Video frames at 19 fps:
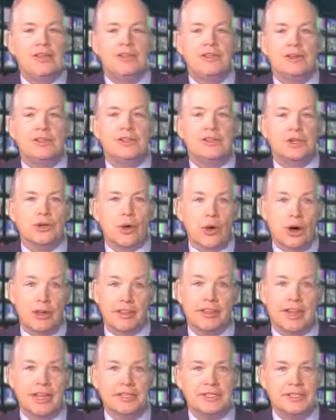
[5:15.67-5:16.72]
There's an
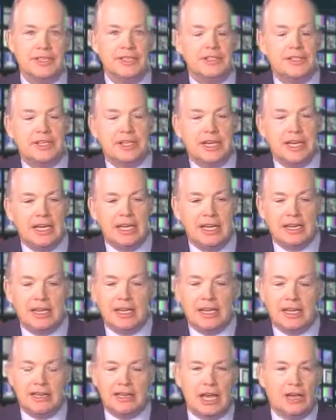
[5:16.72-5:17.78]
authenticity
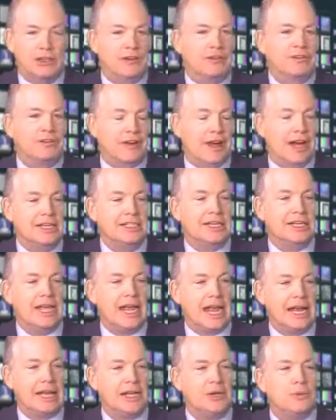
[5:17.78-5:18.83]
that you find in
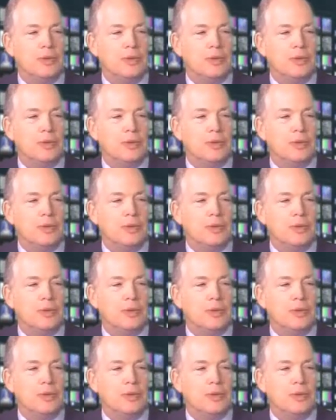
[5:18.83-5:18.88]
Haiti,